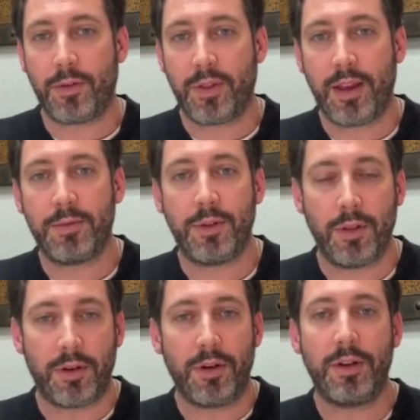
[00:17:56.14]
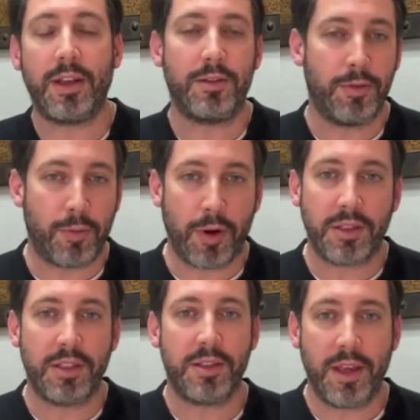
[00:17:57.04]
for them to learn and to
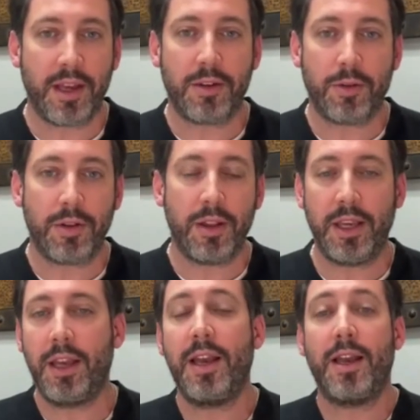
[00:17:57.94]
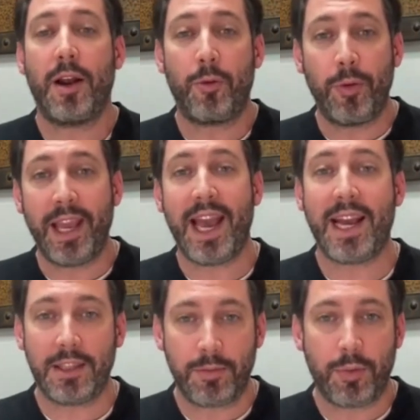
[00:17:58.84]
process things accordingly and
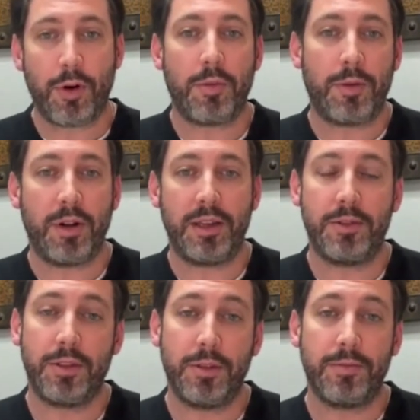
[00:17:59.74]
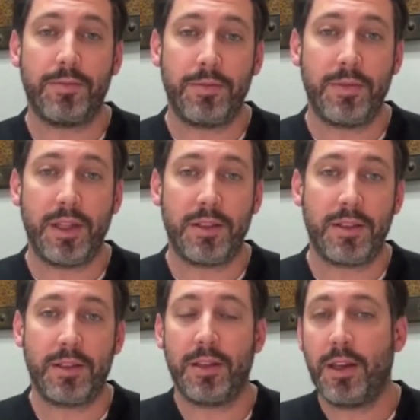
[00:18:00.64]
react properly. So
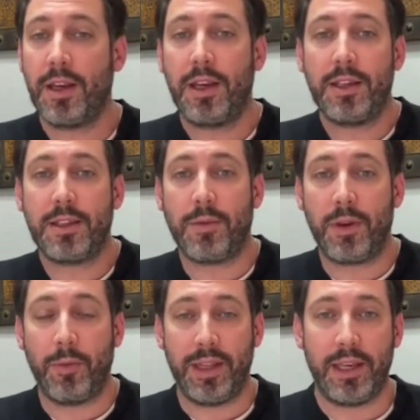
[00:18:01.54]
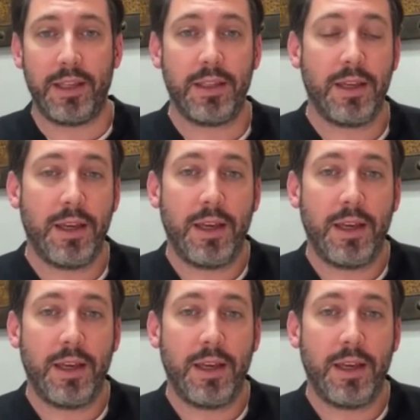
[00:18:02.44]
that's something we need.